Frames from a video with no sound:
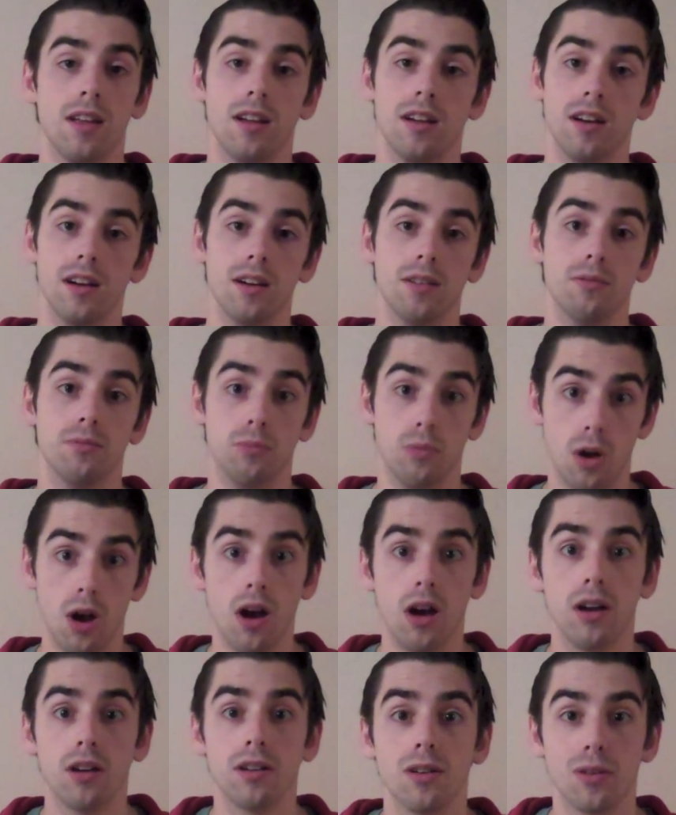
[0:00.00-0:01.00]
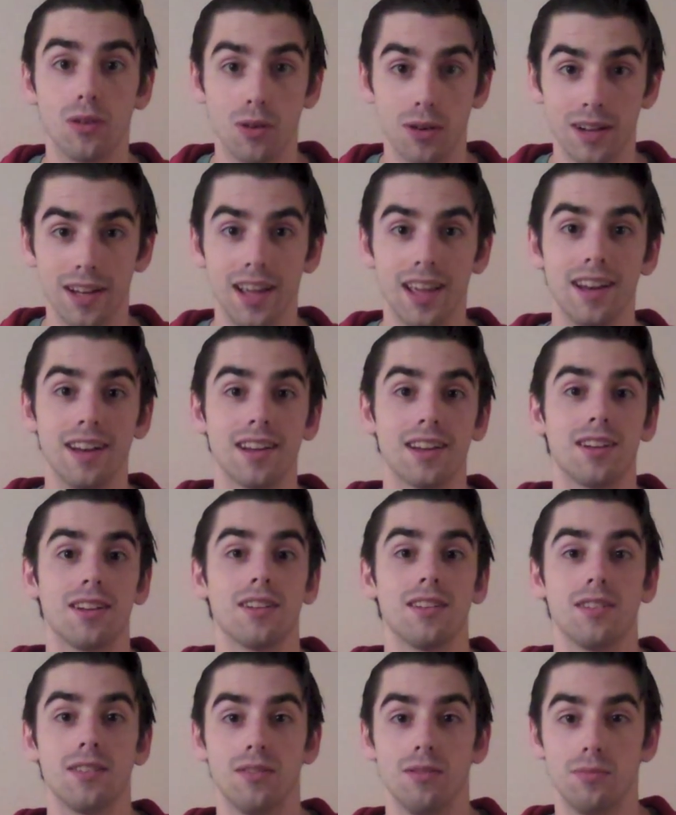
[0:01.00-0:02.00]
Uh, raw, organic,
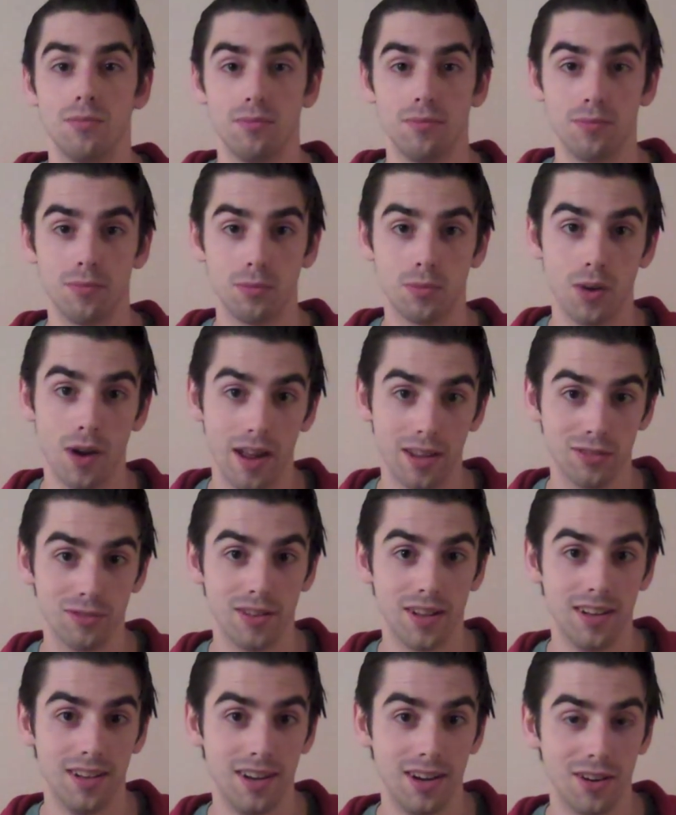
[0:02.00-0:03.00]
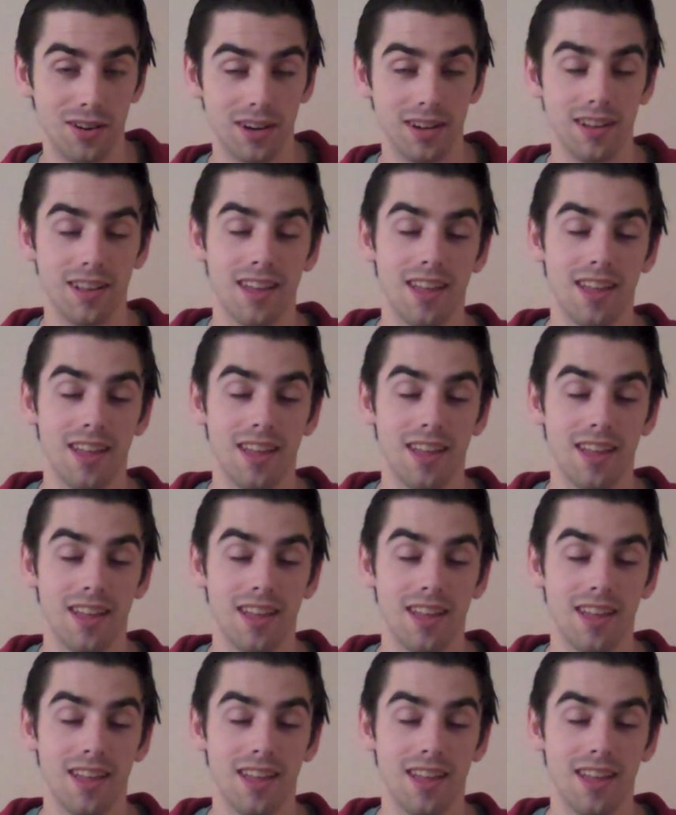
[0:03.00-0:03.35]
grass-fed dairy.